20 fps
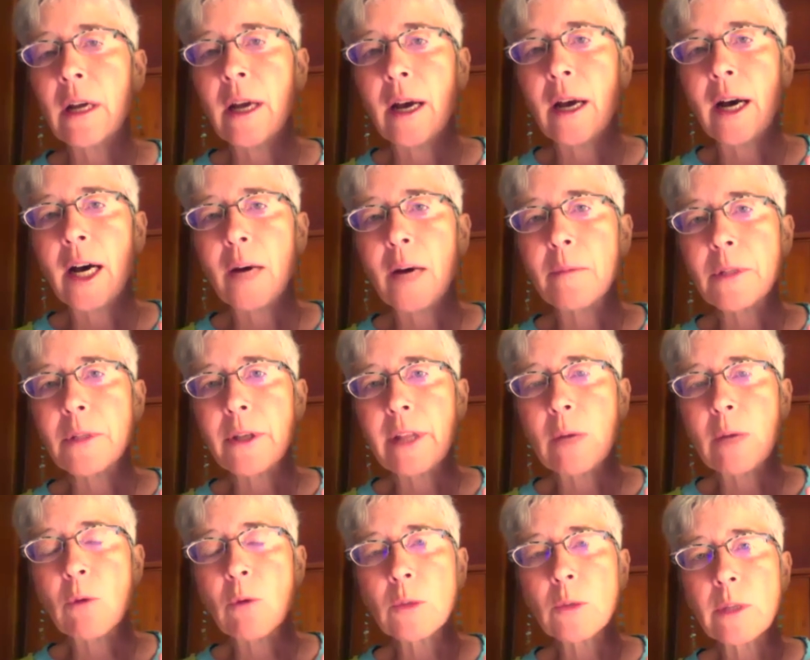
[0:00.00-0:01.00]
So they
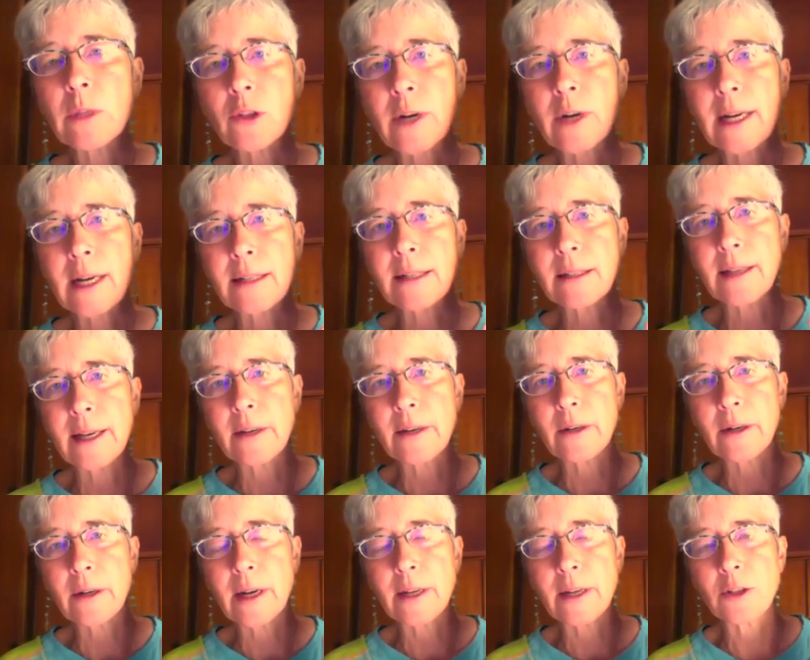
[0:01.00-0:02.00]
worked with a translator,
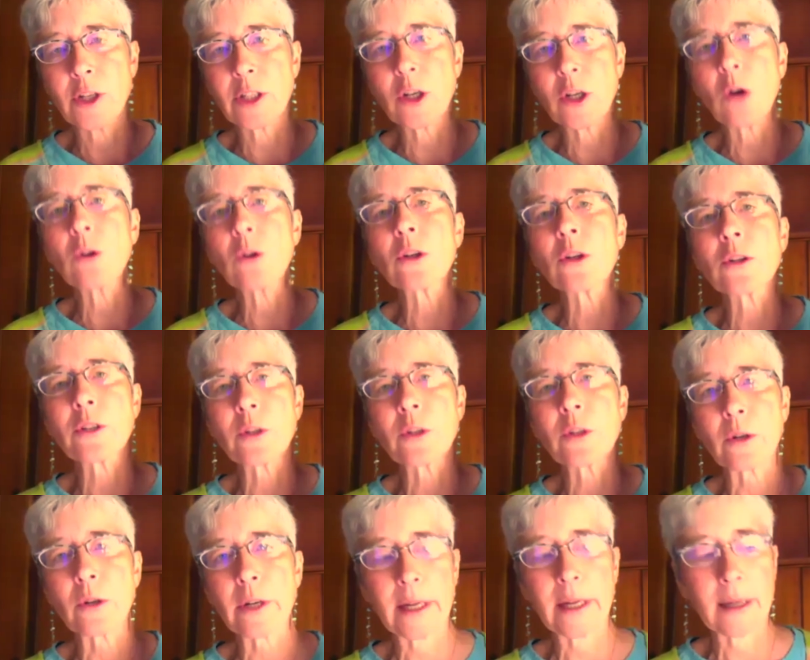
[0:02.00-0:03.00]
and she told her
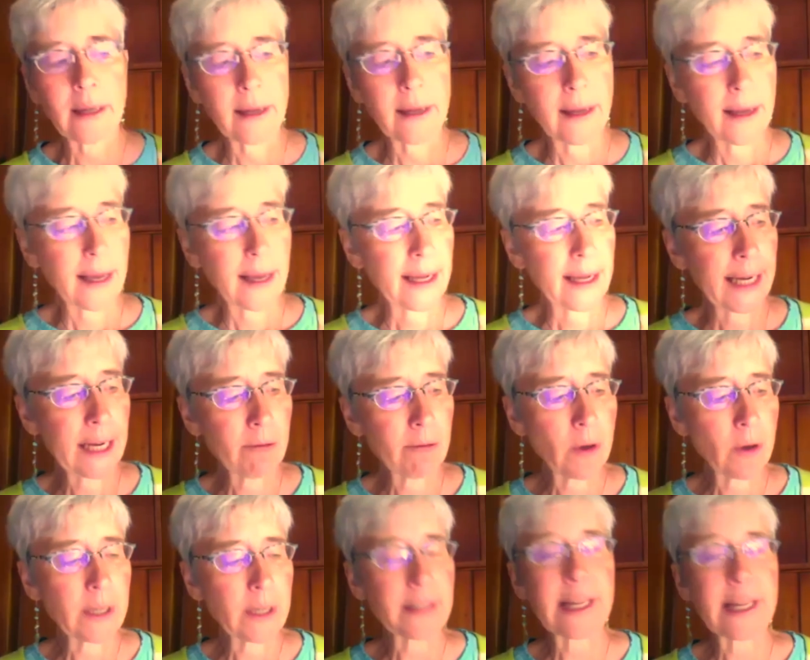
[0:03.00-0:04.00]
story, and he wrote
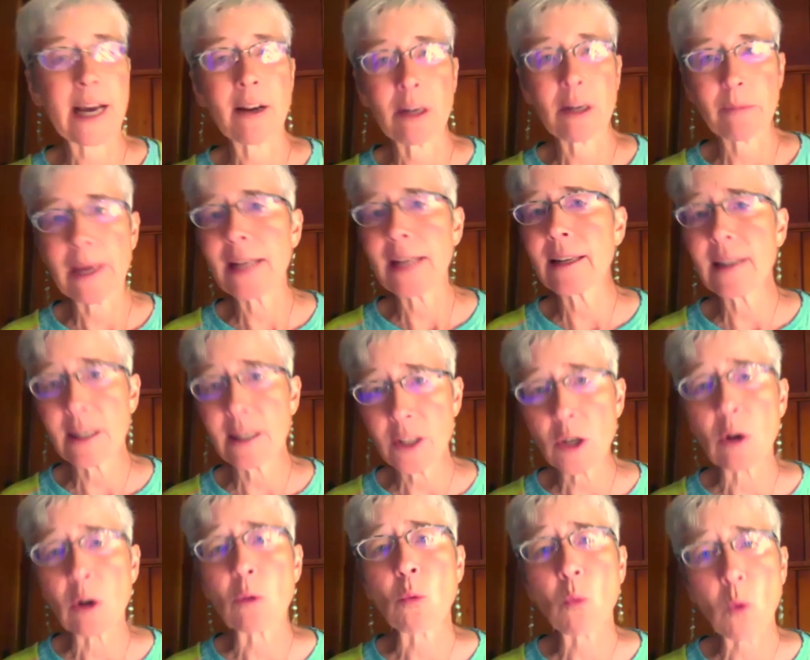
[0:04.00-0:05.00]
it down and made it into a
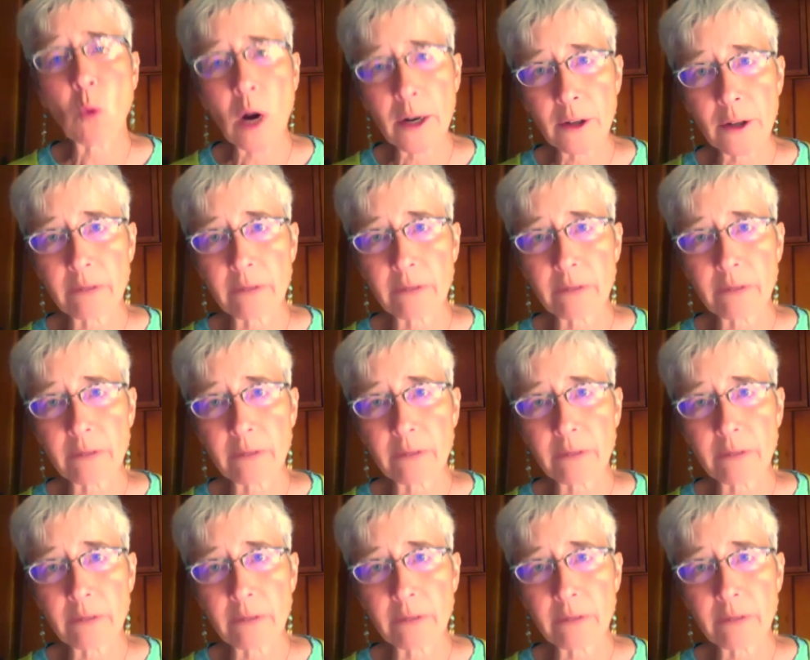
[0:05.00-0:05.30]
wonderful